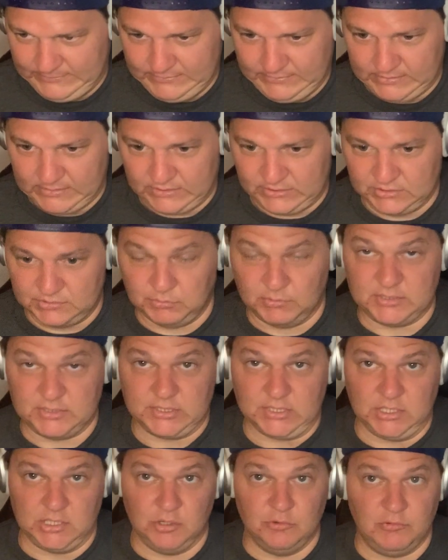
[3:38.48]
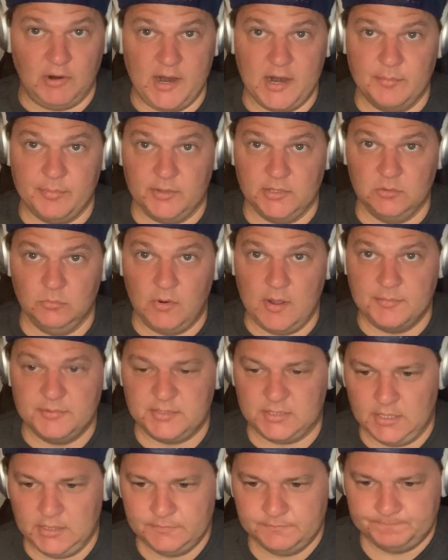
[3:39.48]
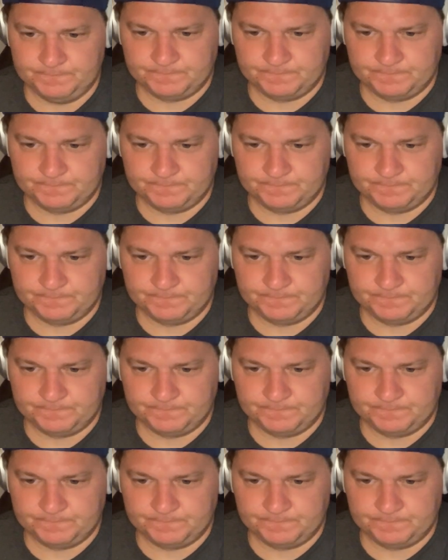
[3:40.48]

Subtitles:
This is what's going to go right up on the website.